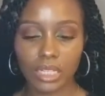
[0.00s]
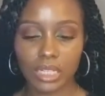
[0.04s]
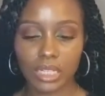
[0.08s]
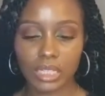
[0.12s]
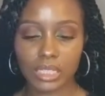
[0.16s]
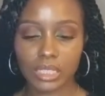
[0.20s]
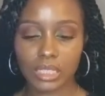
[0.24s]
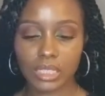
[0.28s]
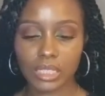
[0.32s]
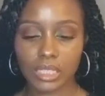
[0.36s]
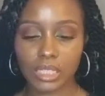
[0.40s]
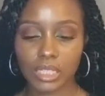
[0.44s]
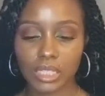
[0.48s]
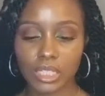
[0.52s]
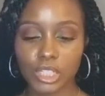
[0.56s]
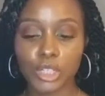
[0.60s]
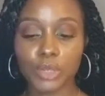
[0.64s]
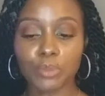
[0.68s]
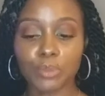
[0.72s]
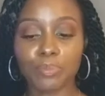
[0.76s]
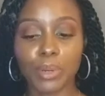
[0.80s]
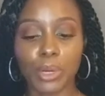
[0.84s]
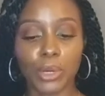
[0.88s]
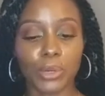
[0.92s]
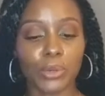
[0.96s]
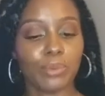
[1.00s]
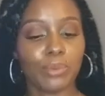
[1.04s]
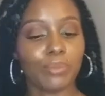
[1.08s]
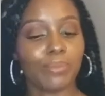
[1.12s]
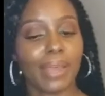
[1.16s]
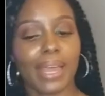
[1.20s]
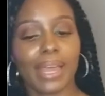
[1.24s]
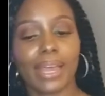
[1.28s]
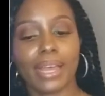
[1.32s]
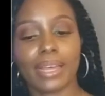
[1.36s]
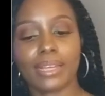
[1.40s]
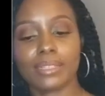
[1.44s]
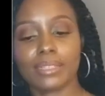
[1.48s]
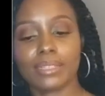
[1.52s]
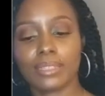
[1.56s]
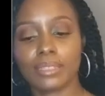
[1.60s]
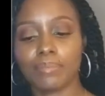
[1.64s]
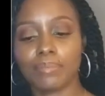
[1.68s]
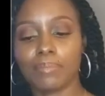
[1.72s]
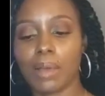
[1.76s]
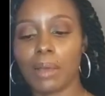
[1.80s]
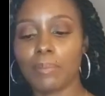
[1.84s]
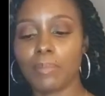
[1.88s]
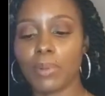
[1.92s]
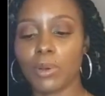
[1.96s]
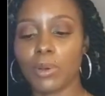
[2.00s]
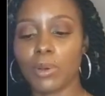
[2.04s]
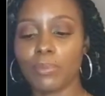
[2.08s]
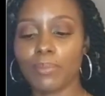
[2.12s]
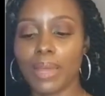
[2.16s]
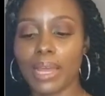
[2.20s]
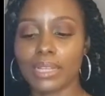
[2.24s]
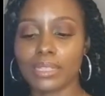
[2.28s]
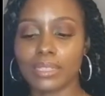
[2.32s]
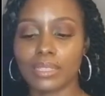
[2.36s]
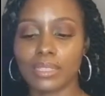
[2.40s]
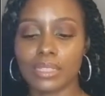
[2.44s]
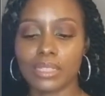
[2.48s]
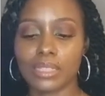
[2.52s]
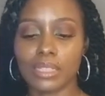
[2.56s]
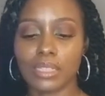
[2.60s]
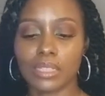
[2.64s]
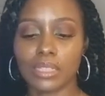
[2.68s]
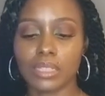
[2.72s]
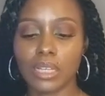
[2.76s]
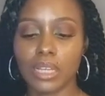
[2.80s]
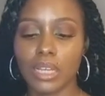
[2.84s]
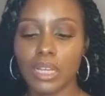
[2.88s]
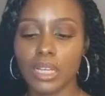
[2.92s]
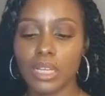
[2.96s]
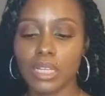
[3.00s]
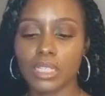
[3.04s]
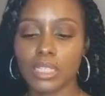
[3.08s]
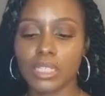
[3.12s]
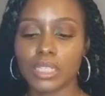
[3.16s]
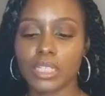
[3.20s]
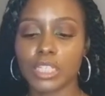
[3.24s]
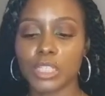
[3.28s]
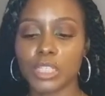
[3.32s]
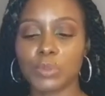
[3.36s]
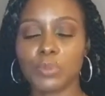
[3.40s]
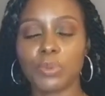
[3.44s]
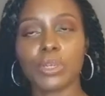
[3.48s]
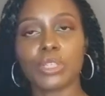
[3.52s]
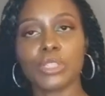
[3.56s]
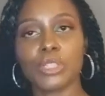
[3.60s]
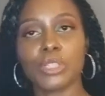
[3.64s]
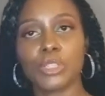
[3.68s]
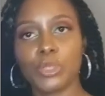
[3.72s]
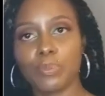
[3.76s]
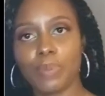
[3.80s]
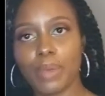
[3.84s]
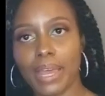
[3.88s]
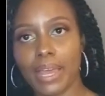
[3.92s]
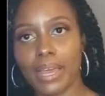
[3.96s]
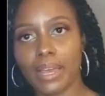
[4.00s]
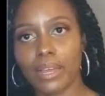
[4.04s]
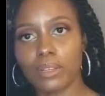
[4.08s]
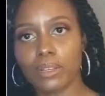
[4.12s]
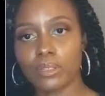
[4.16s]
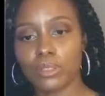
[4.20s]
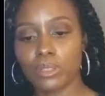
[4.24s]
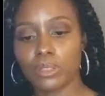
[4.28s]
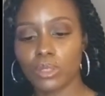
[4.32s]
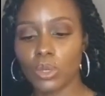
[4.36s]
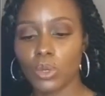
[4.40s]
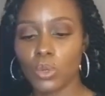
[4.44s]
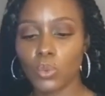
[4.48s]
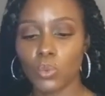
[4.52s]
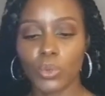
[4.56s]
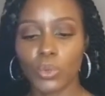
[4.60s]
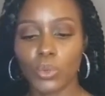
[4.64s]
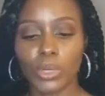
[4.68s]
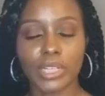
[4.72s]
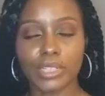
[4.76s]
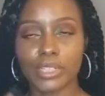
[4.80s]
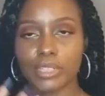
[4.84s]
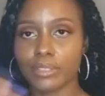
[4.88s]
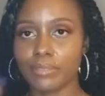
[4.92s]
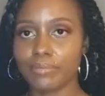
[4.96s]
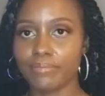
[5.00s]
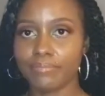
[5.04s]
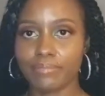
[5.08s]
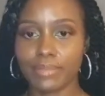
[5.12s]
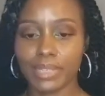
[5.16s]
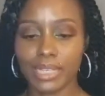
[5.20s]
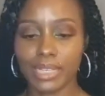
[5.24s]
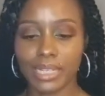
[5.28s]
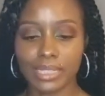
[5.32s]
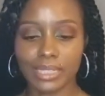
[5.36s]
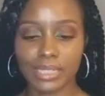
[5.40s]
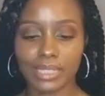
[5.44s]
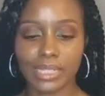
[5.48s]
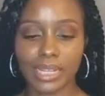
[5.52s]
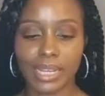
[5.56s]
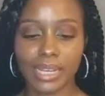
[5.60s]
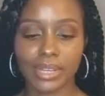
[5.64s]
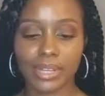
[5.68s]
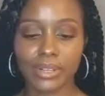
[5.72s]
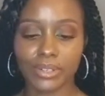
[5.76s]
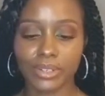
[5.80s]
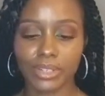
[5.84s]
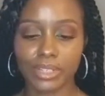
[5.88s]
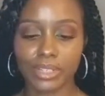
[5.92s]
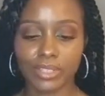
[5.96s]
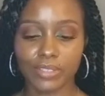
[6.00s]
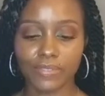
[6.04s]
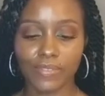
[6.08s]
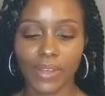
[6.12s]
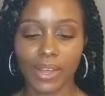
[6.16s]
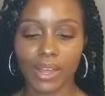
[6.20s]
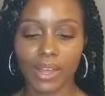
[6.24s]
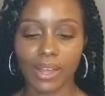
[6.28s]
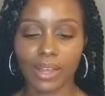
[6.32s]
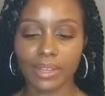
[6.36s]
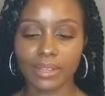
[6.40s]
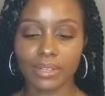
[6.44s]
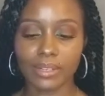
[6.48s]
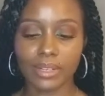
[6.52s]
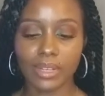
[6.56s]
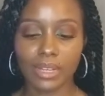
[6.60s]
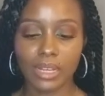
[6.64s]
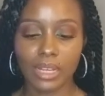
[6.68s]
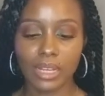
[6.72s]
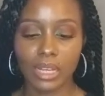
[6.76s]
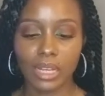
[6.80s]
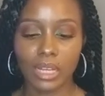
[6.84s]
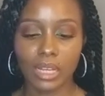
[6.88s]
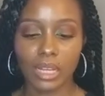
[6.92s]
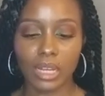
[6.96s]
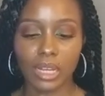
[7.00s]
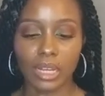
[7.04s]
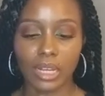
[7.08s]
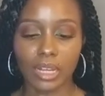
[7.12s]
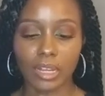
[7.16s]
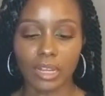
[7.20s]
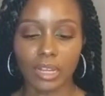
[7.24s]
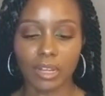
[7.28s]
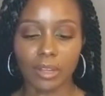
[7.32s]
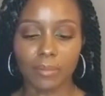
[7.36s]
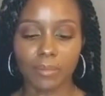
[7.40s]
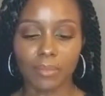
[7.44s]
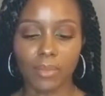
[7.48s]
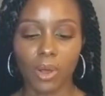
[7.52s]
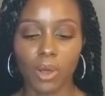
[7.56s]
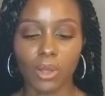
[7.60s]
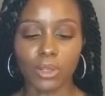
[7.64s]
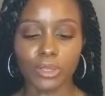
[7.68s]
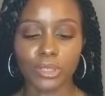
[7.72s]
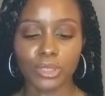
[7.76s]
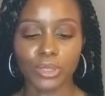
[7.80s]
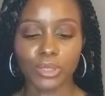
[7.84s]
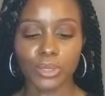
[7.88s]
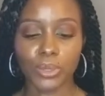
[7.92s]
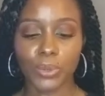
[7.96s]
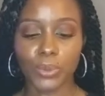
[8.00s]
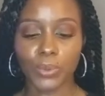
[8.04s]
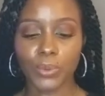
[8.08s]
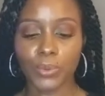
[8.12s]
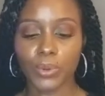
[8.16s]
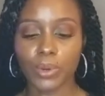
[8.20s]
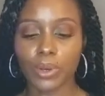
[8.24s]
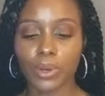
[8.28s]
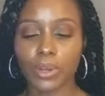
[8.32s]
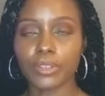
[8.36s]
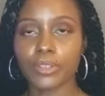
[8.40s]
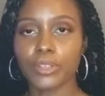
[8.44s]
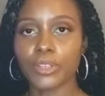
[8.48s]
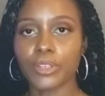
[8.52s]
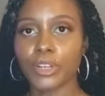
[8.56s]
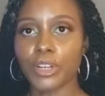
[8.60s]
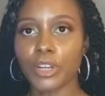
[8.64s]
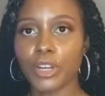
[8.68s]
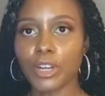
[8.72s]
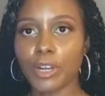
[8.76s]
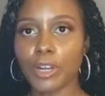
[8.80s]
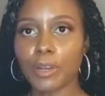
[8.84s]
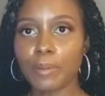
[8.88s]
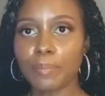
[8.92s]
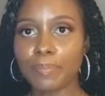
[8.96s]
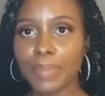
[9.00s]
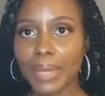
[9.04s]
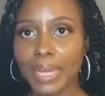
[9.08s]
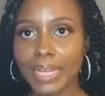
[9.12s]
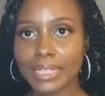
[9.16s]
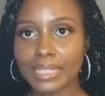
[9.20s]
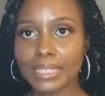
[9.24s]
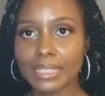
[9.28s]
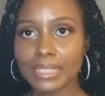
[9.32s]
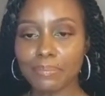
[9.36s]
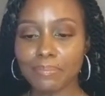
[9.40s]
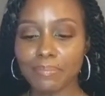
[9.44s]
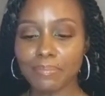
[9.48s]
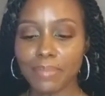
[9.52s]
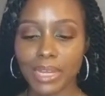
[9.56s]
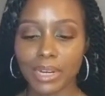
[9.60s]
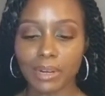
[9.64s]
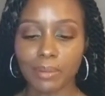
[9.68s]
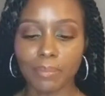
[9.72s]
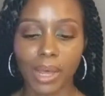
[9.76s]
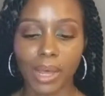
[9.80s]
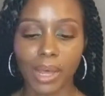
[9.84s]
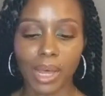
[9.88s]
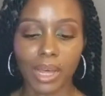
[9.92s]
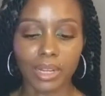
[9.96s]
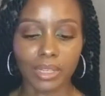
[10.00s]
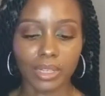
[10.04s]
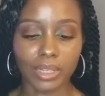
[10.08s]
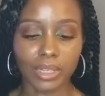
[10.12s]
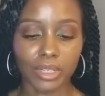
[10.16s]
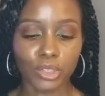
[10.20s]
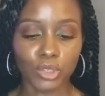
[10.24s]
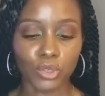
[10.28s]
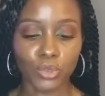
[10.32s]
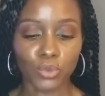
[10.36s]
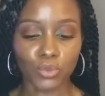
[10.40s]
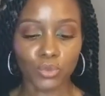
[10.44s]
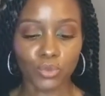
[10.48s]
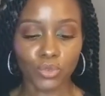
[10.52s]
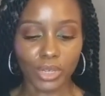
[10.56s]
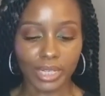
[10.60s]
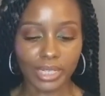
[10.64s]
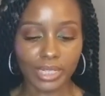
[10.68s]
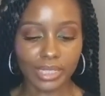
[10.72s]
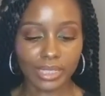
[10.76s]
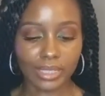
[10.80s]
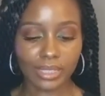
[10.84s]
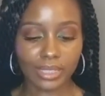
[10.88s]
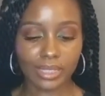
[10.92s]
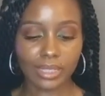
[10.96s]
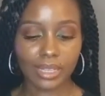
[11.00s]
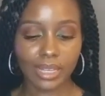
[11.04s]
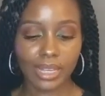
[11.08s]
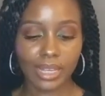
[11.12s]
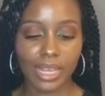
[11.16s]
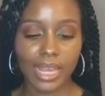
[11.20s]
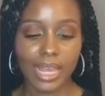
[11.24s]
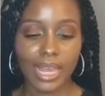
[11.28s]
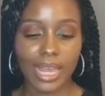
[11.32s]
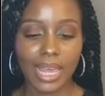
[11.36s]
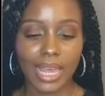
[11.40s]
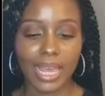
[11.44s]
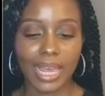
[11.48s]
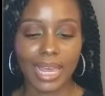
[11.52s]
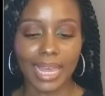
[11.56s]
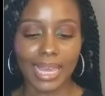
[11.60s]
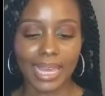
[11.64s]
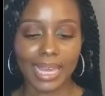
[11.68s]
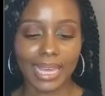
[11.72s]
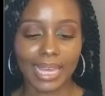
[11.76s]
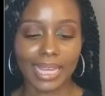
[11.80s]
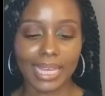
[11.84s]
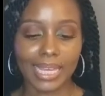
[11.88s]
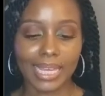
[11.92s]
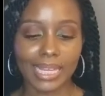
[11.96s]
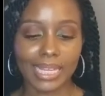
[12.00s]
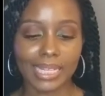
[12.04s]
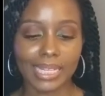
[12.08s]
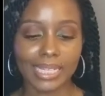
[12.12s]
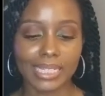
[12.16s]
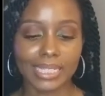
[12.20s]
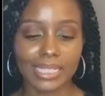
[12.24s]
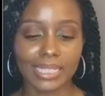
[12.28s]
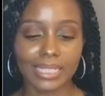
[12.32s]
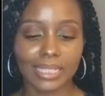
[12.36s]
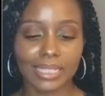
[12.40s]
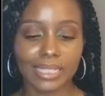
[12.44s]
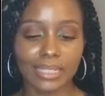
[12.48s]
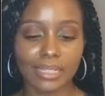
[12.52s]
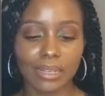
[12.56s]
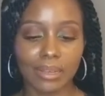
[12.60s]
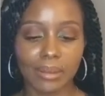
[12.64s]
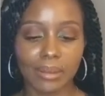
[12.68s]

let's see, your bone mass. My bone mass is 6.2 pounds, which it's standard, it's fine. also your base metabolic rate. And